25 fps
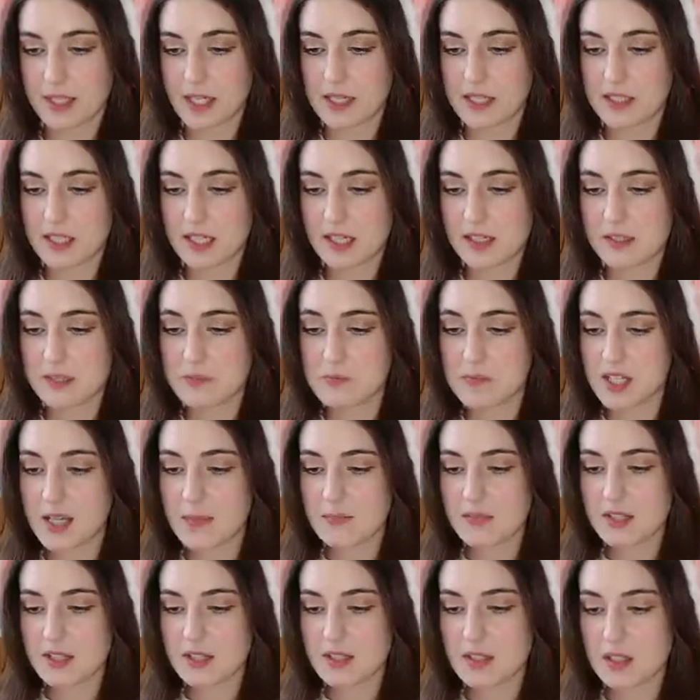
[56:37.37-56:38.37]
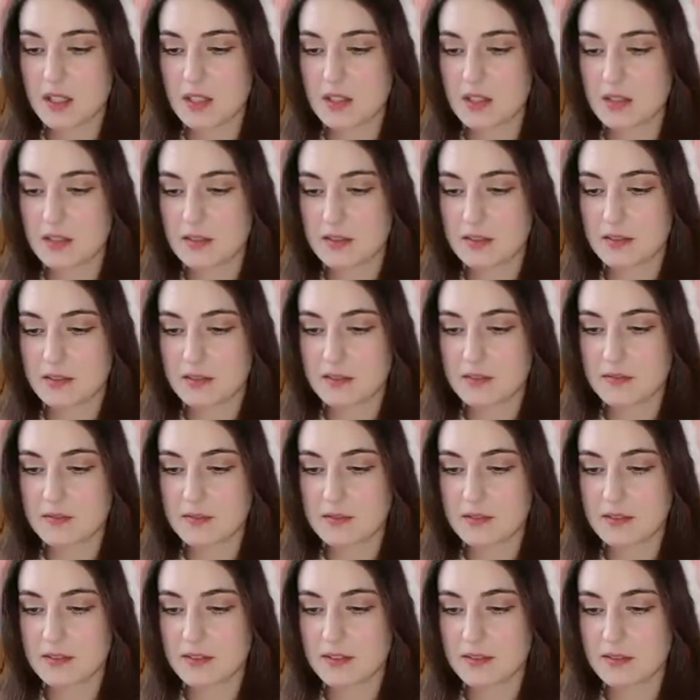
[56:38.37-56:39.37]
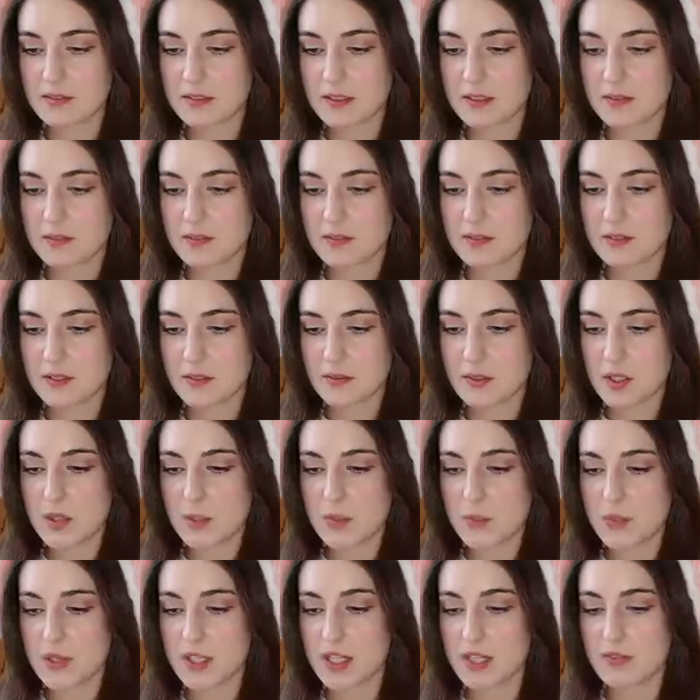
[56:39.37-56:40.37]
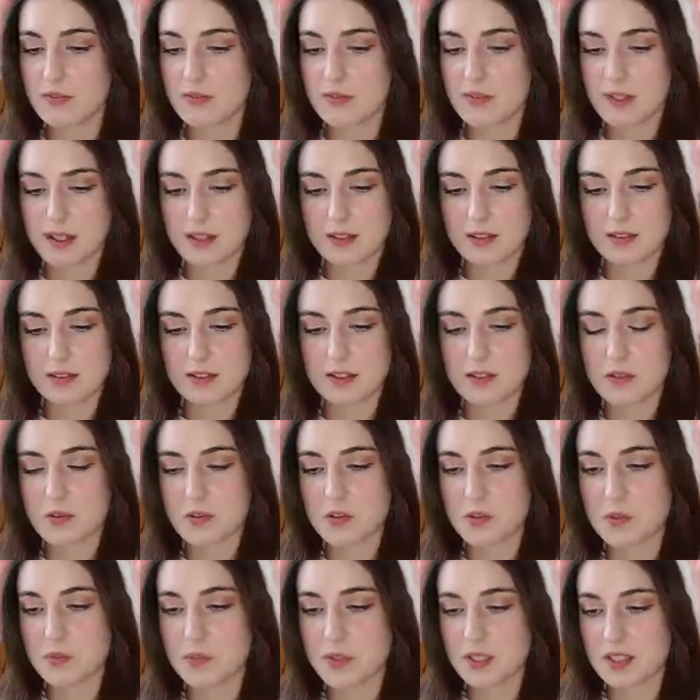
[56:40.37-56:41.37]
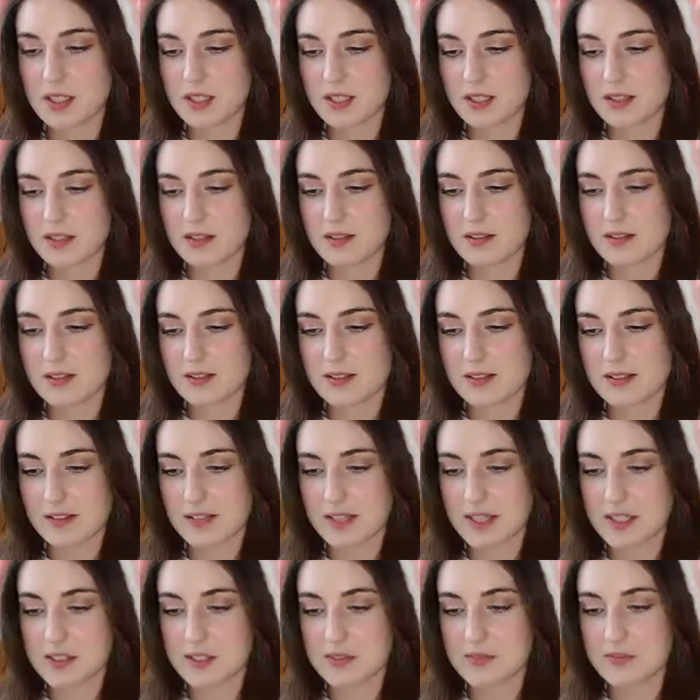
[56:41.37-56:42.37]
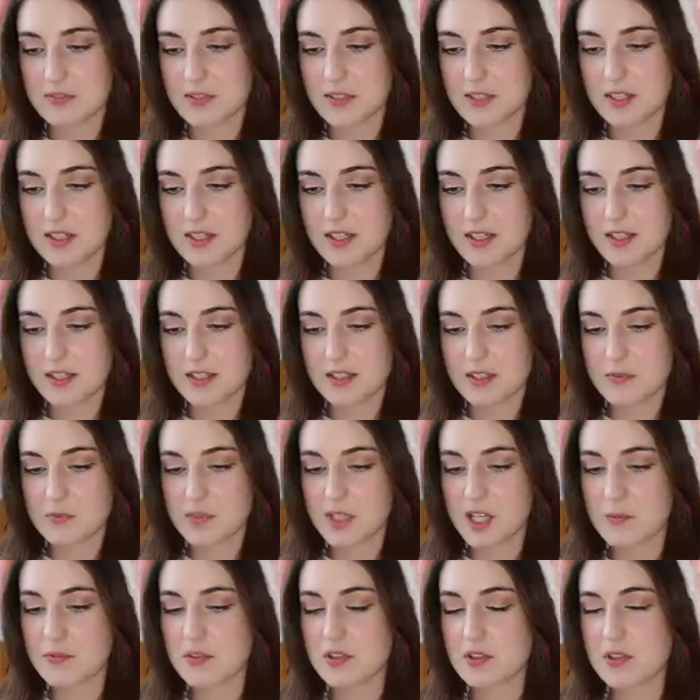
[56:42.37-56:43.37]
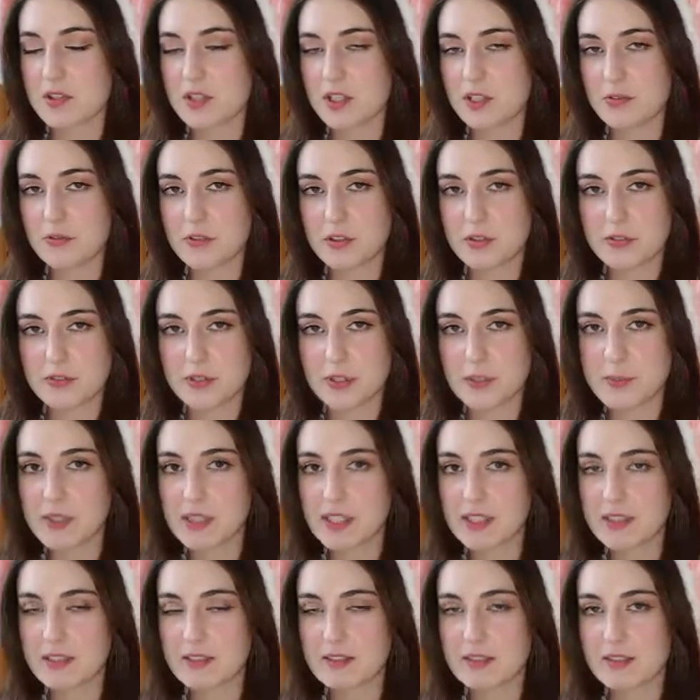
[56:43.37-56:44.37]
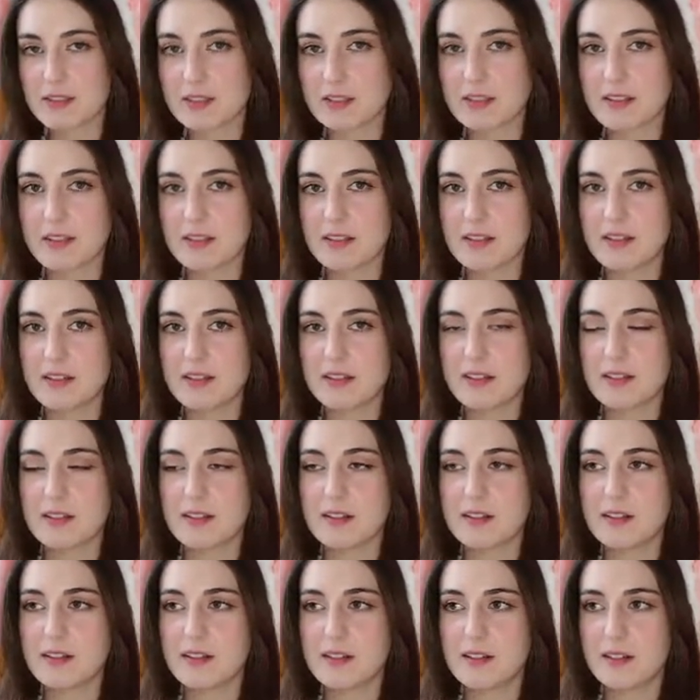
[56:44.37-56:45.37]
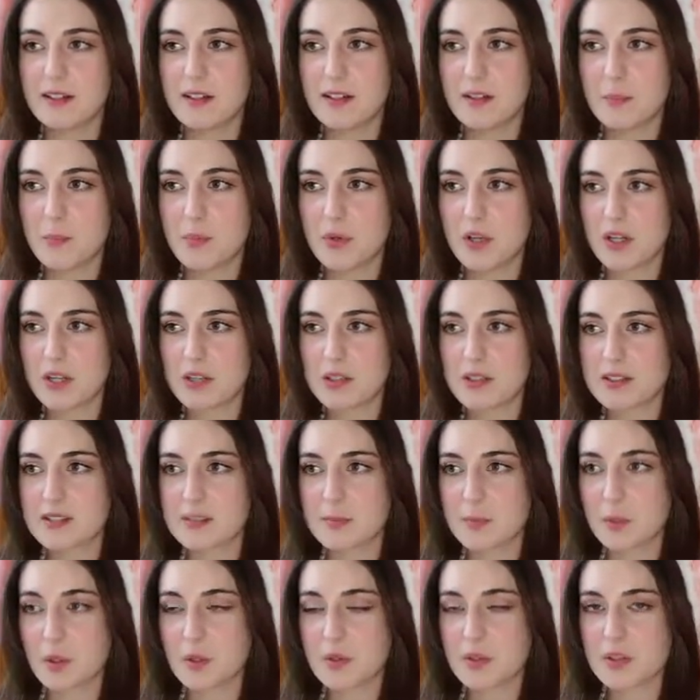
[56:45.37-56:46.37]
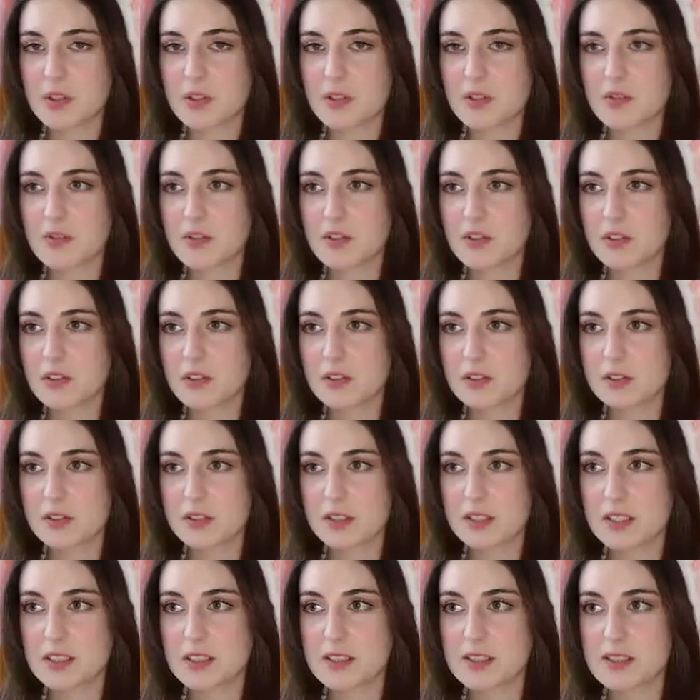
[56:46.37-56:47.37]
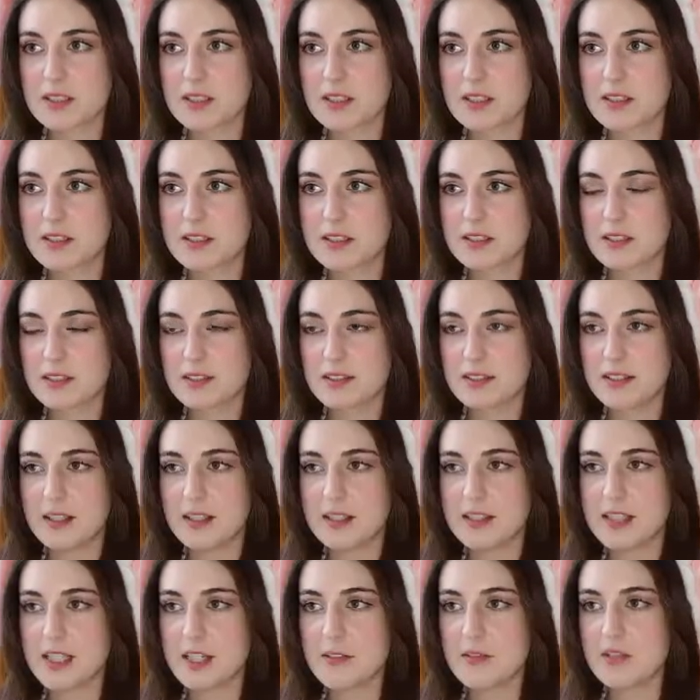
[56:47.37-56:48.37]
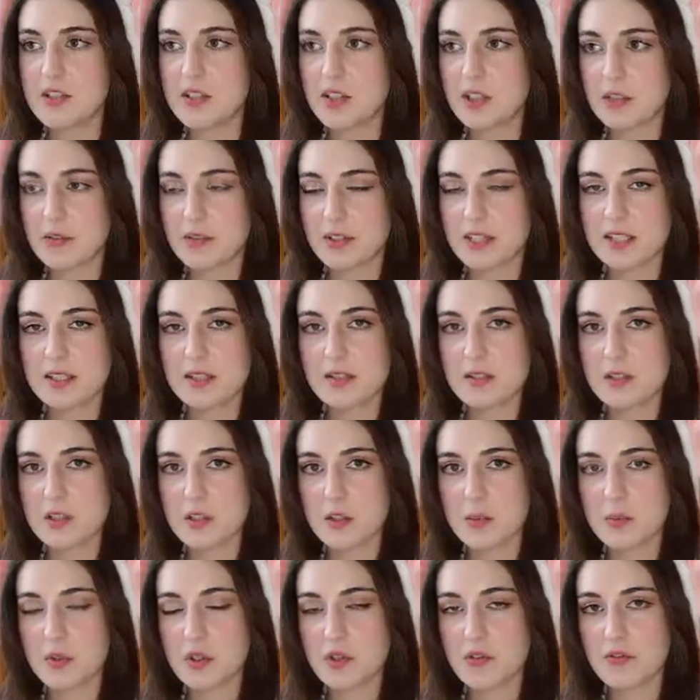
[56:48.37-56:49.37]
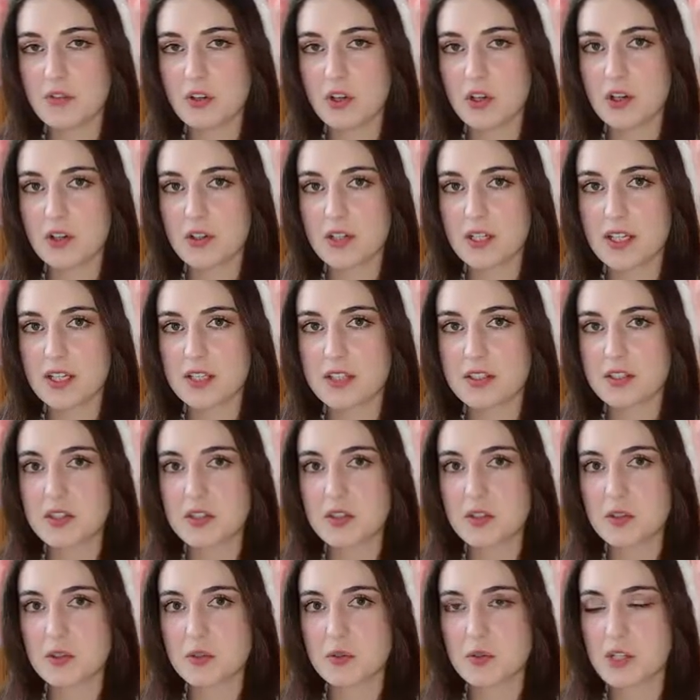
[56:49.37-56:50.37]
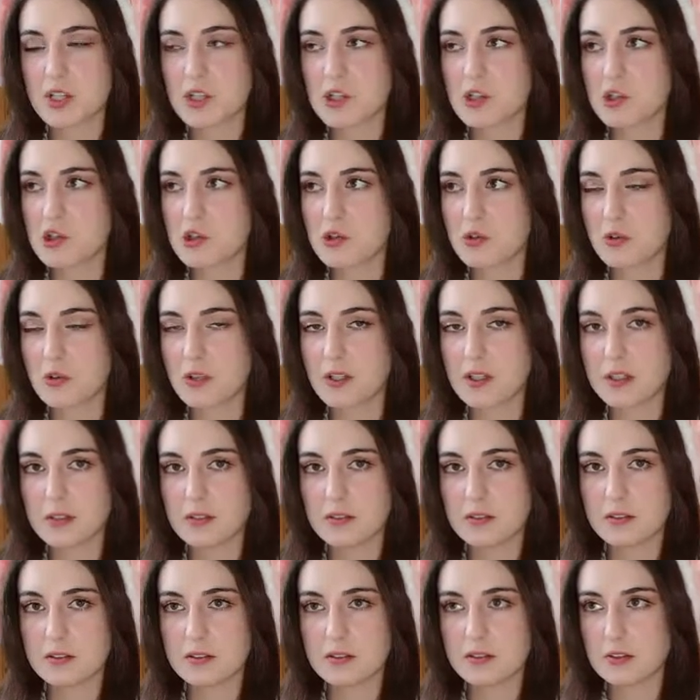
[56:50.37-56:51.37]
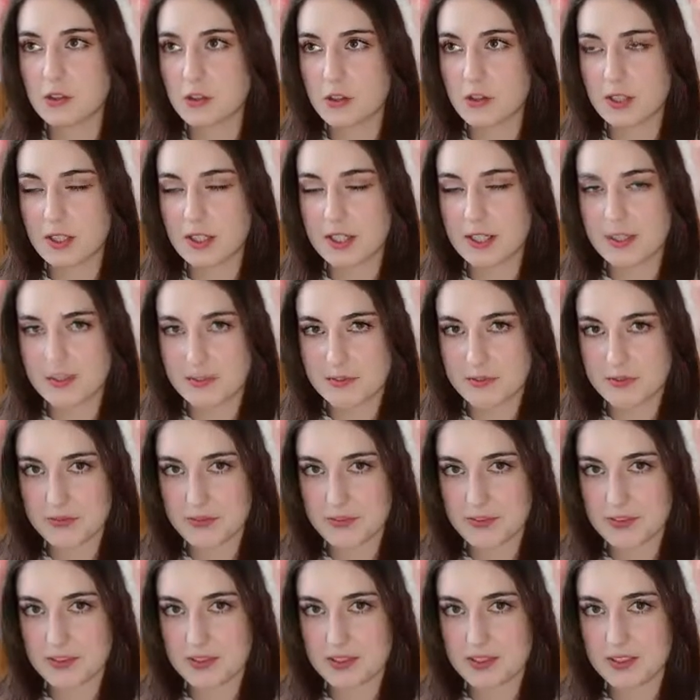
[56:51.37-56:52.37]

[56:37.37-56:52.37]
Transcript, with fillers: and yeah, sometimes it's not a, a, pretty thing, you know, to be that slave. Sometimes you suffer from it, but most of all, it it it gives you a reason to move on and to enjoy your life.